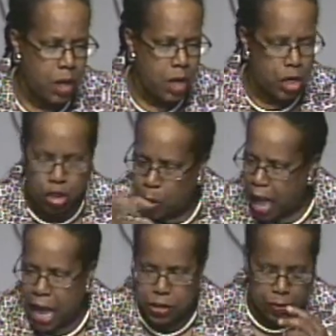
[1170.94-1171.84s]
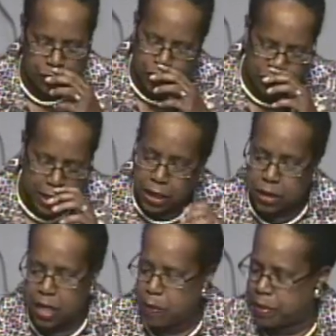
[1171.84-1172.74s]
And so I had to dig
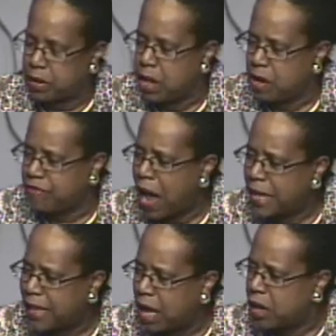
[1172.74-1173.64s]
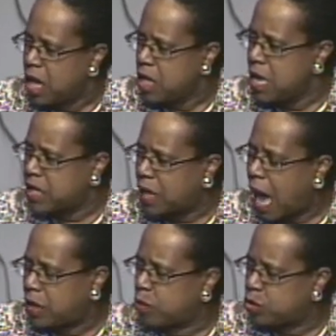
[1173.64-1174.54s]
deep and find out, yes,
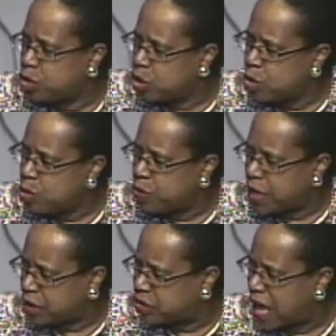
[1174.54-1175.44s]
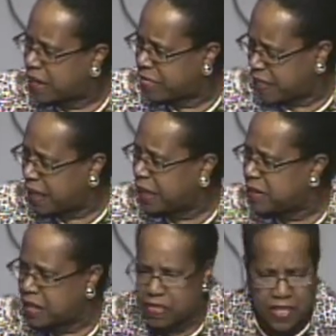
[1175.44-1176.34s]
I don't do the exact
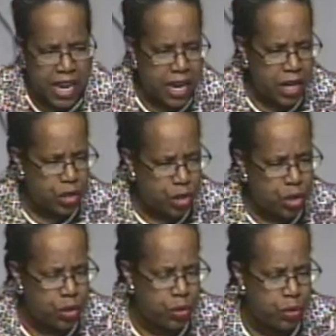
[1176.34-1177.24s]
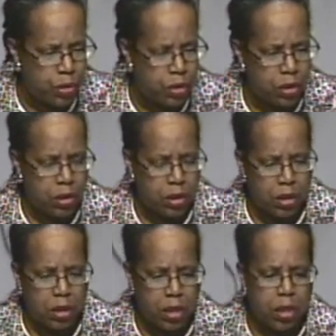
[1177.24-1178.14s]
things that they do,
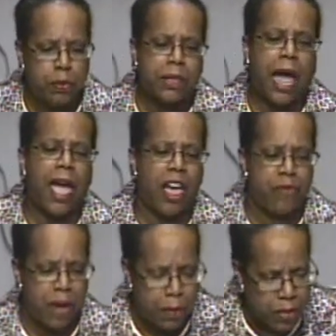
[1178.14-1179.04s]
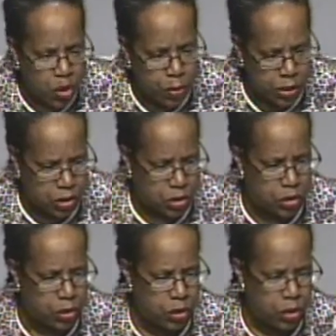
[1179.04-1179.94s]
but I have my
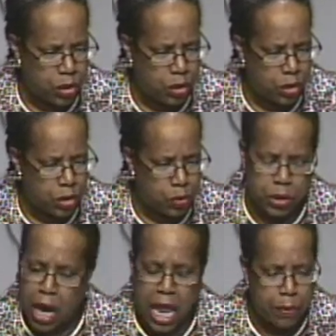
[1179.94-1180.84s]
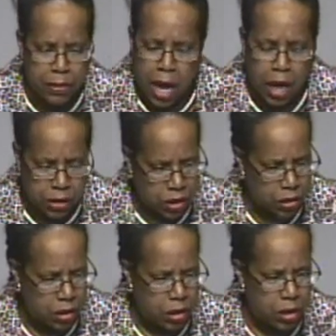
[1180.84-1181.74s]
moments when I am not
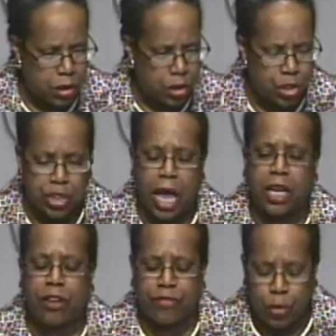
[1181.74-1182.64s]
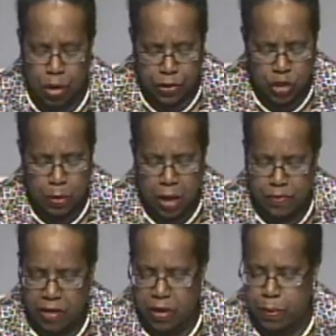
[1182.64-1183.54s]
shining forth as my
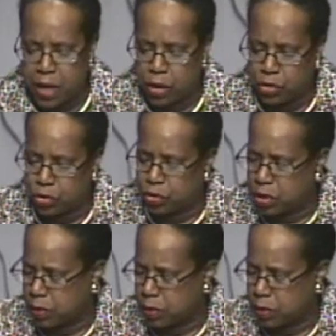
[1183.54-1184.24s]
very best.